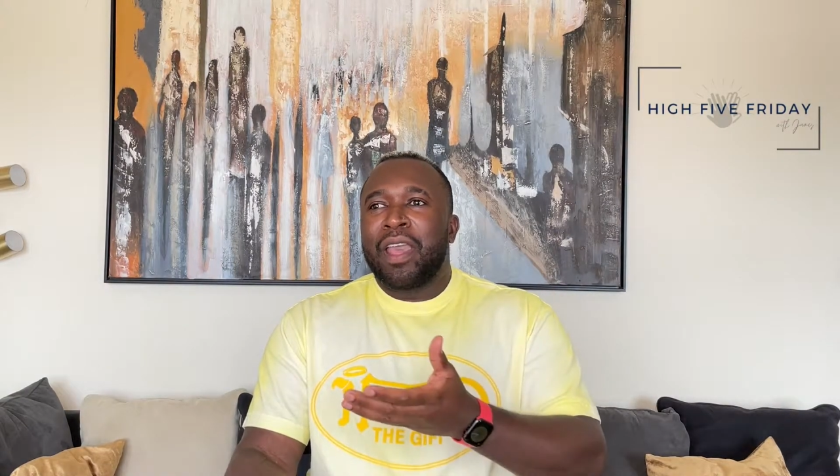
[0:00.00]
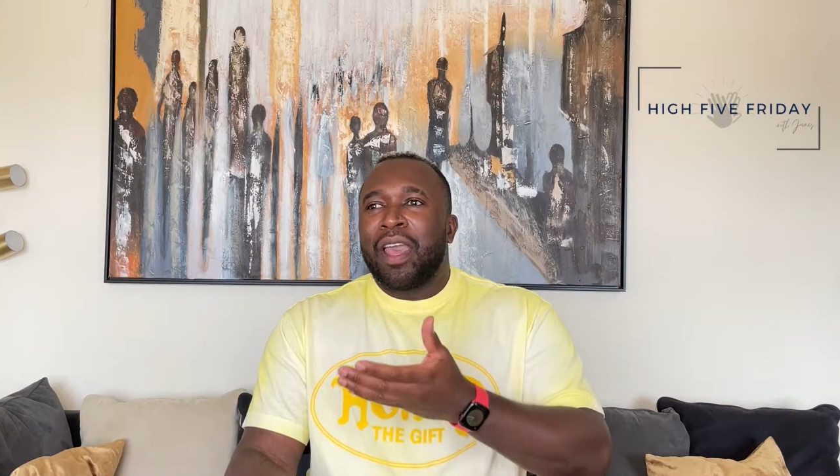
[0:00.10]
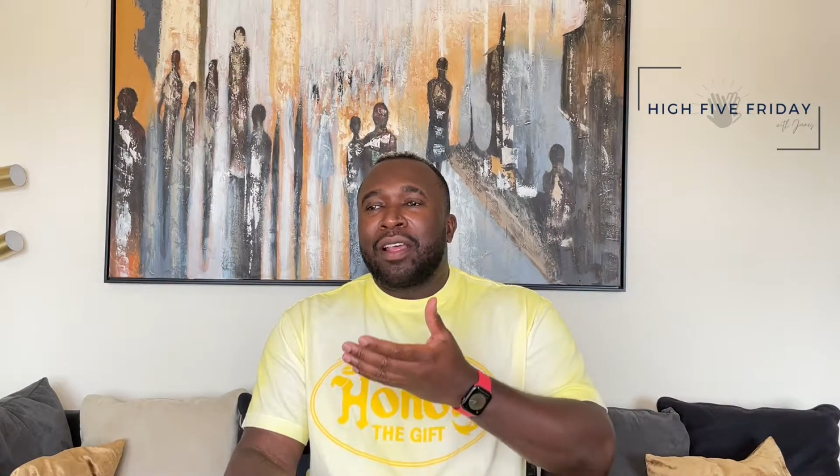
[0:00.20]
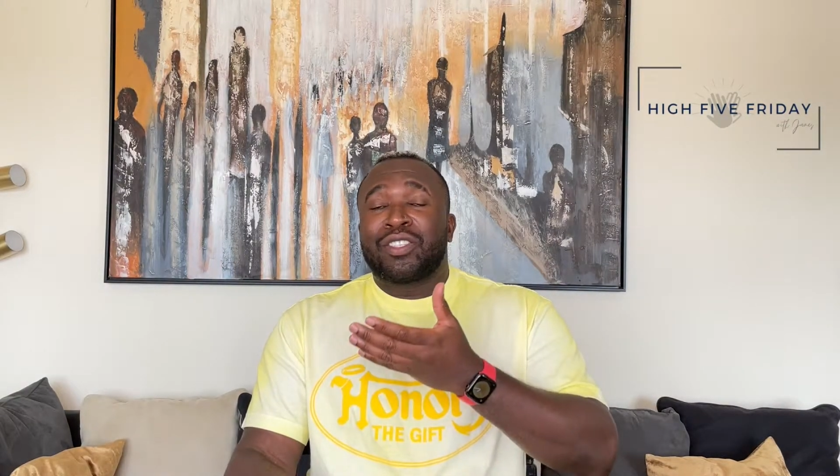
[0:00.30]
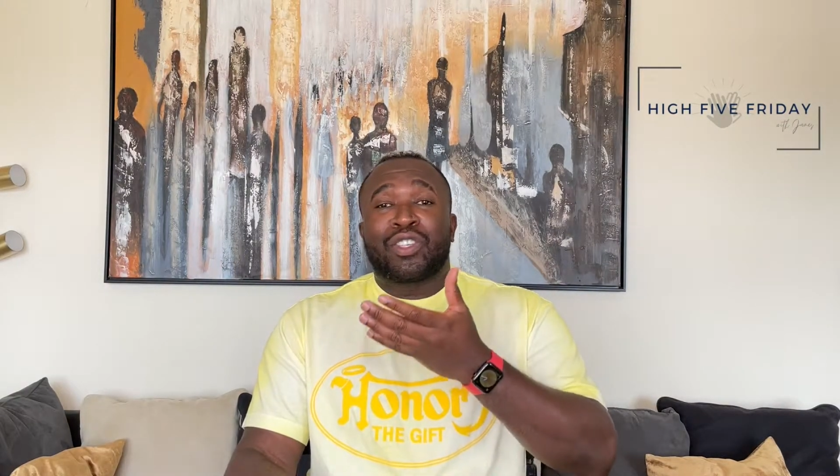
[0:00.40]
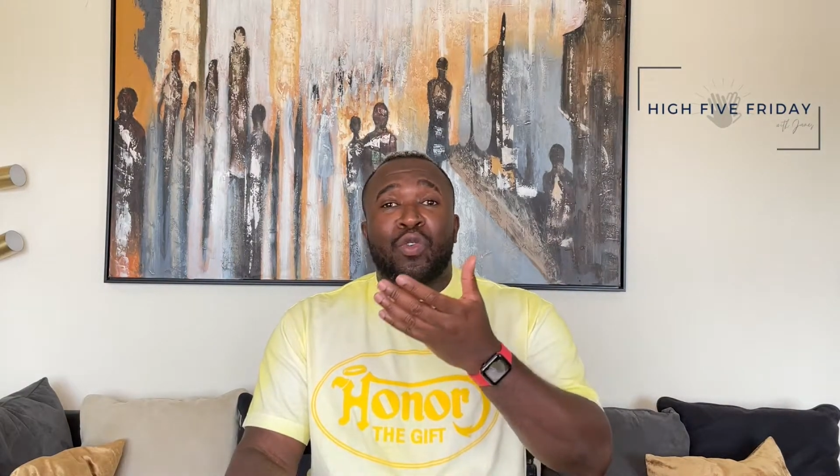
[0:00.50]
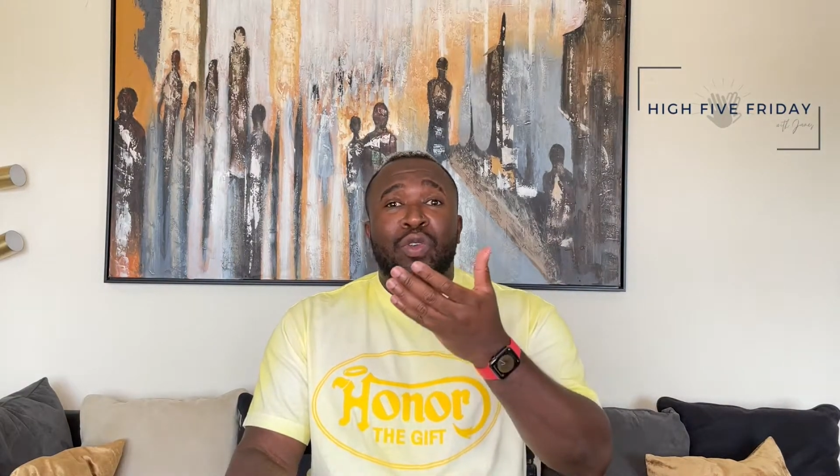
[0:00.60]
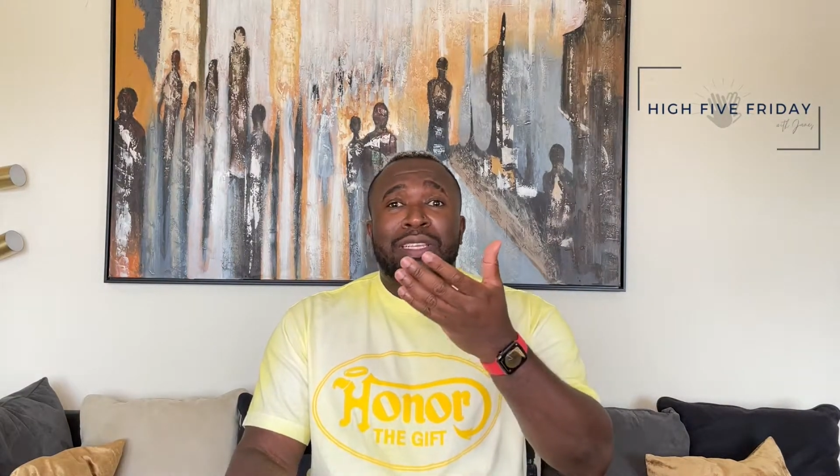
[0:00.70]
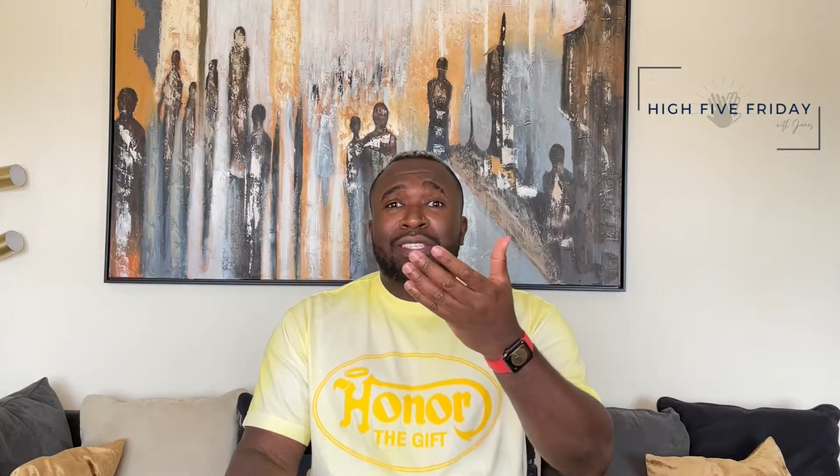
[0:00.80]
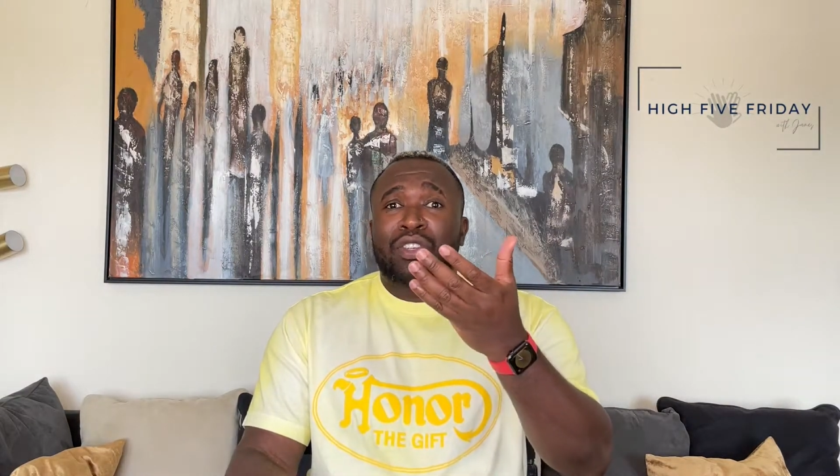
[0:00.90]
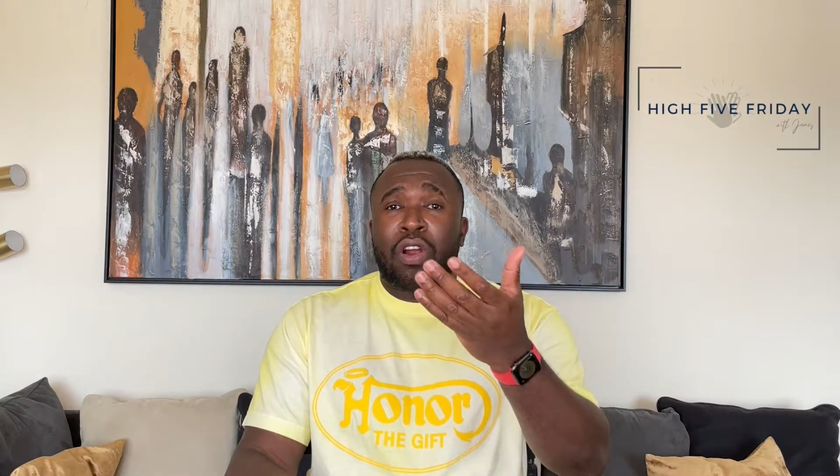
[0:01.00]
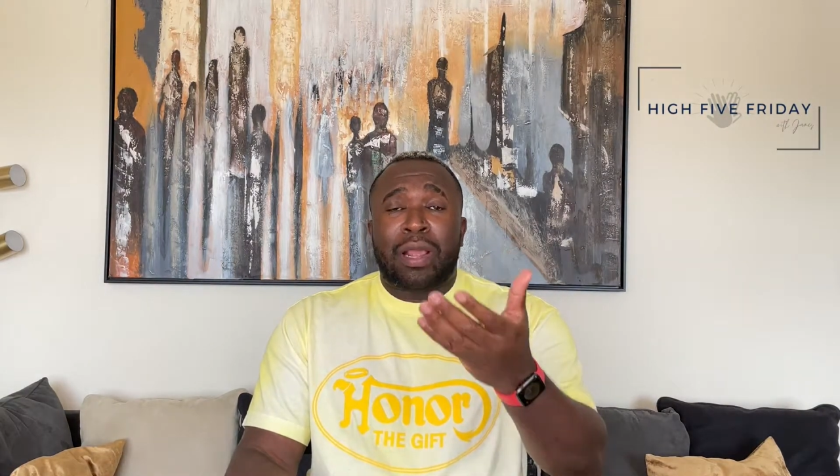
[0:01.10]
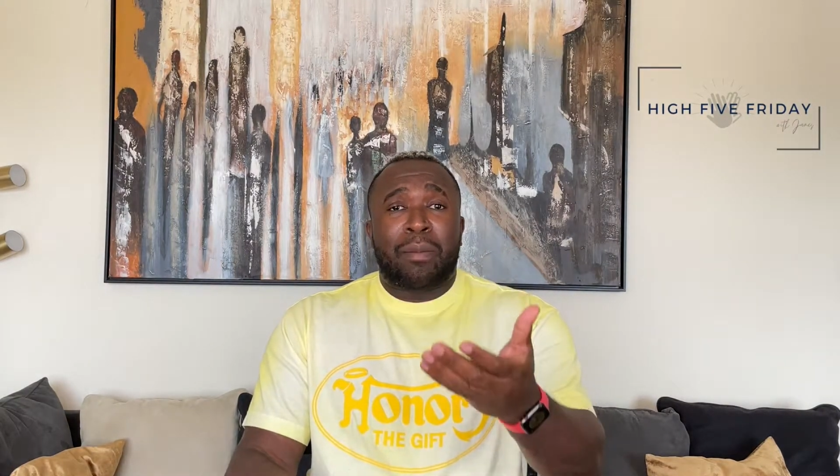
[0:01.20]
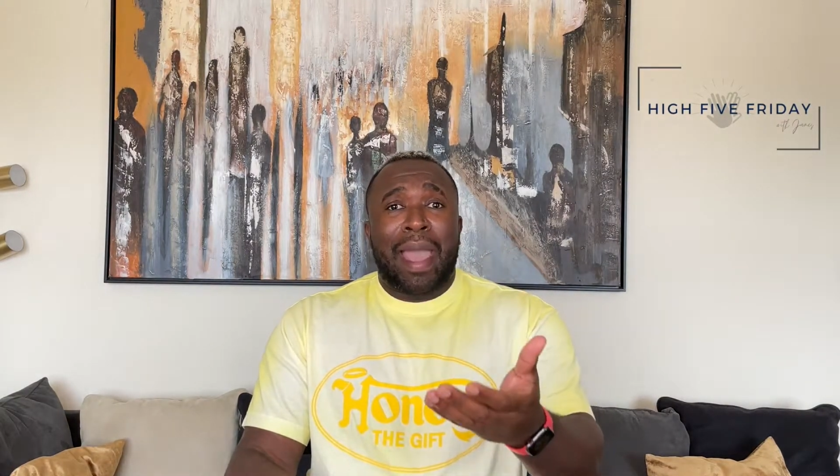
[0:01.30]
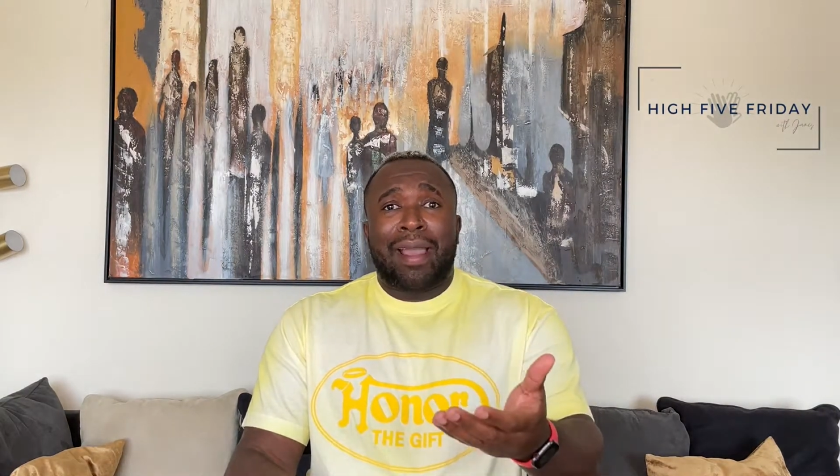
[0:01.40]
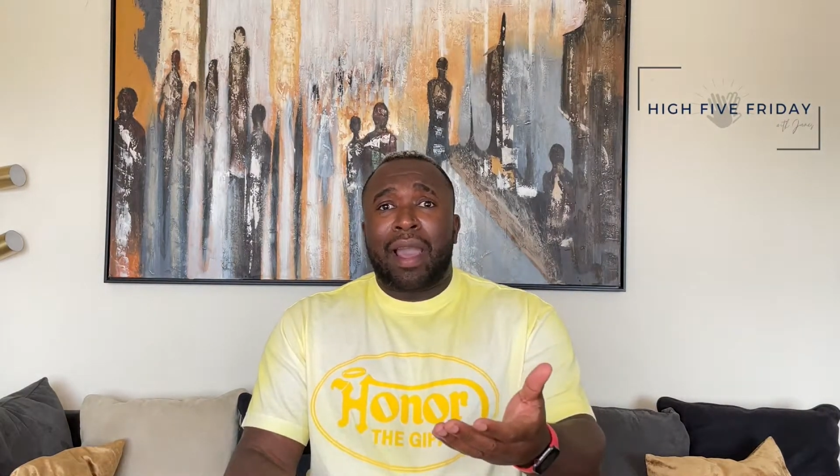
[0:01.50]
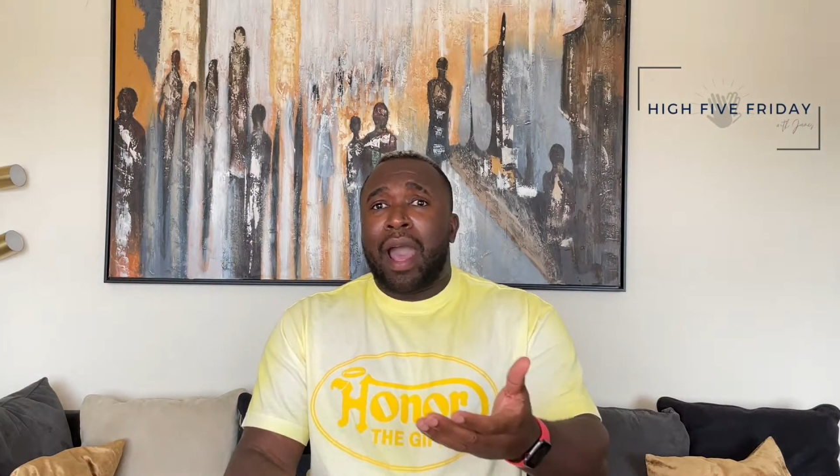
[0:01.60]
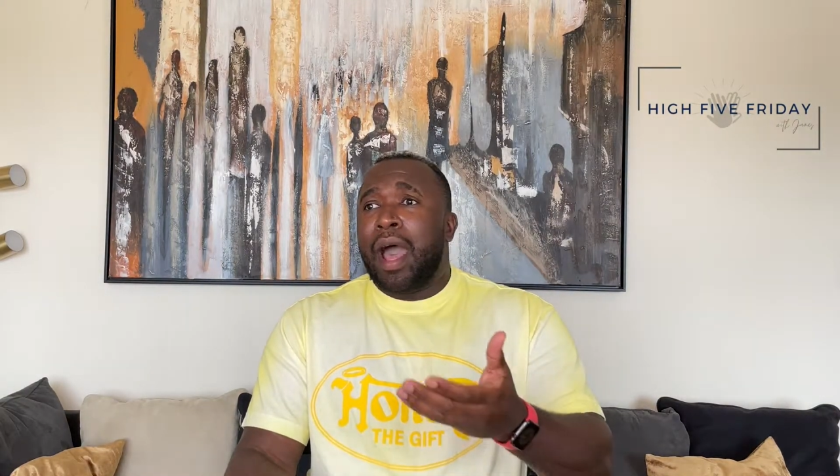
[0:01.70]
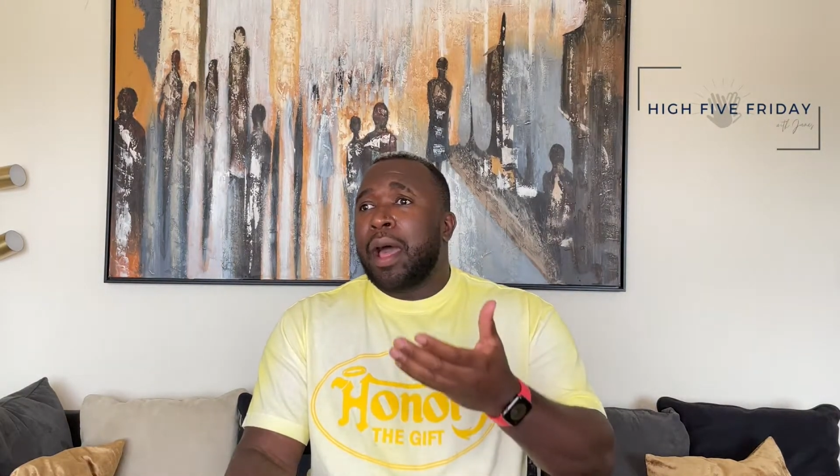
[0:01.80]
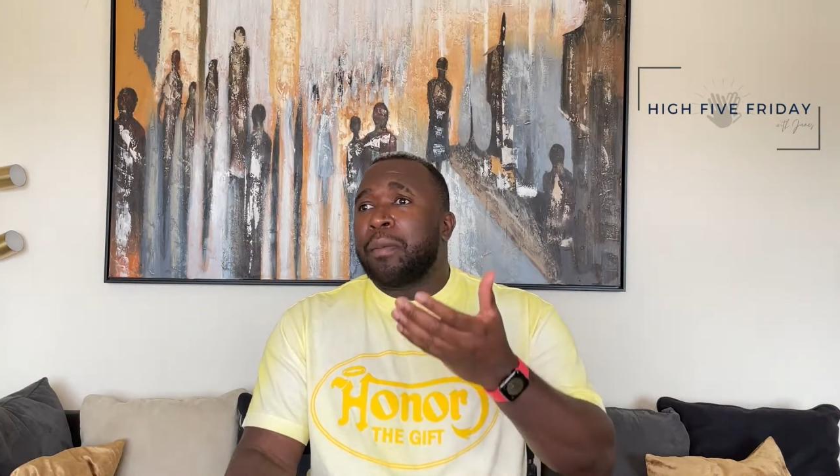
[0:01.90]
School is starting back
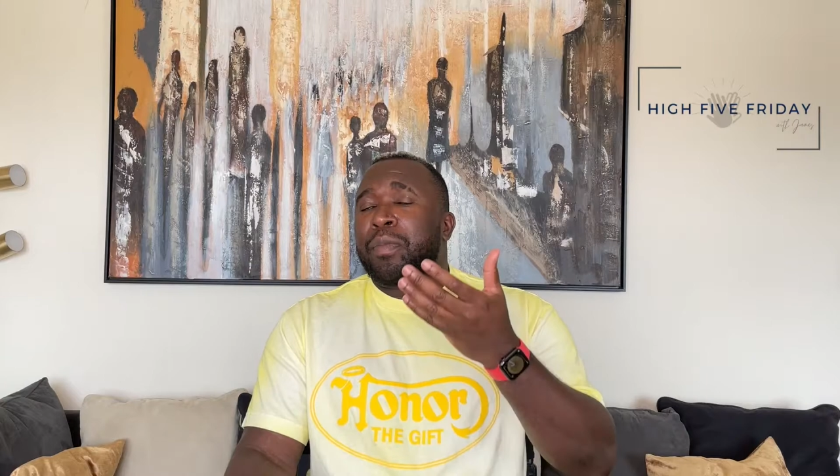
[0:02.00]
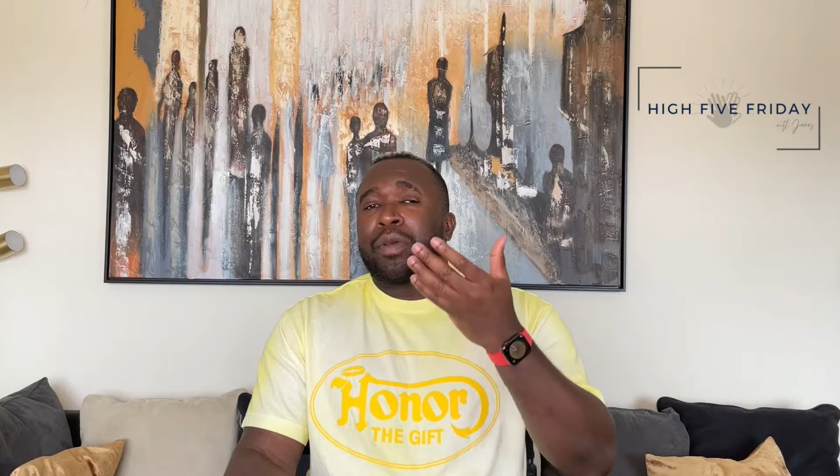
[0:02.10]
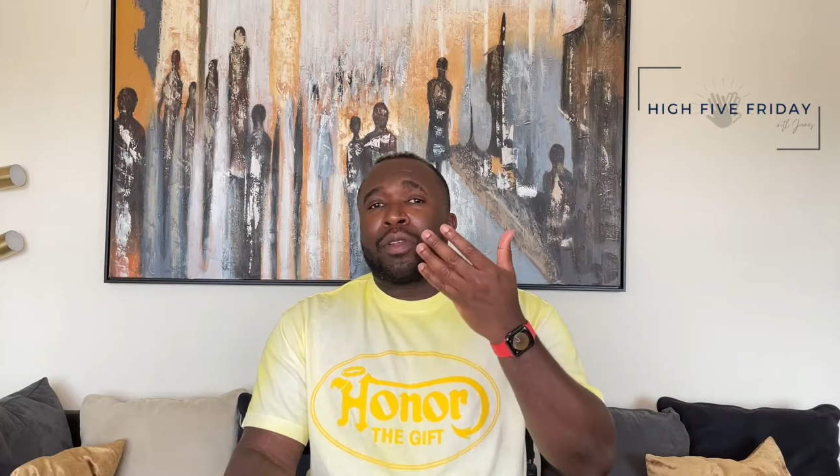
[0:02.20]
up.